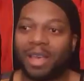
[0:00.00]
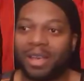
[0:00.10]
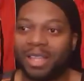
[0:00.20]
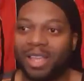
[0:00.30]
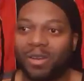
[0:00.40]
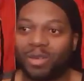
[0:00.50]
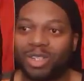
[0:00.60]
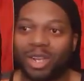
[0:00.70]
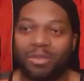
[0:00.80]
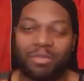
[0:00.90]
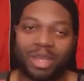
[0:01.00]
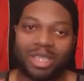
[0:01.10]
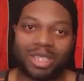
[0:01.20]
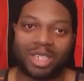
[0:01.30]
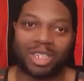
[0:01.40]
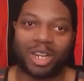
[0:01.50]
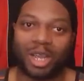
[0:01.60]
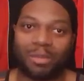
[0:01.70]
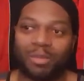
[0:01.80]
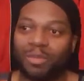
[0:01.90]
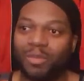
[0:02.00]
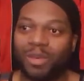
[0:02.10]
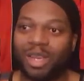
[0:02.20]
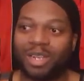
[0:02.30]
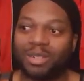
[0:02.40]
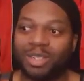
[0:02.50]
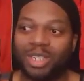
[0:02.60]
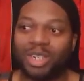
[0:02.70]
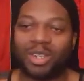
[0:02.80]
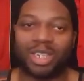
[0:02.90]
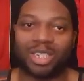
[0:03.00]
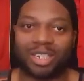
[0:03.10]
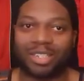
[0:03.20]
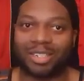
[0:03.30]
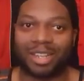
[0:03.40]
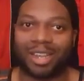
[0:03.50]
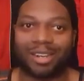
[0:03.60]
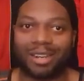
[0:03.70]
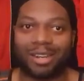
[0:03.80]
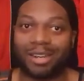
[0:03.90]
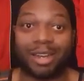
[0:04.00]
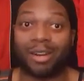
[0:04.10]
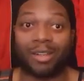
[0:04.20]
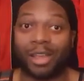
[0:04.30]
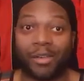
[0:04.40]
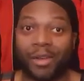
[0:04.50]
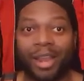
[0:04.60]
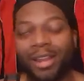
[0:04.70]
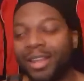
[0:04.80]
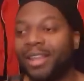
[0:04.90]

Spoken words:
how they always try to big shit up and you know that shit's like not all that great.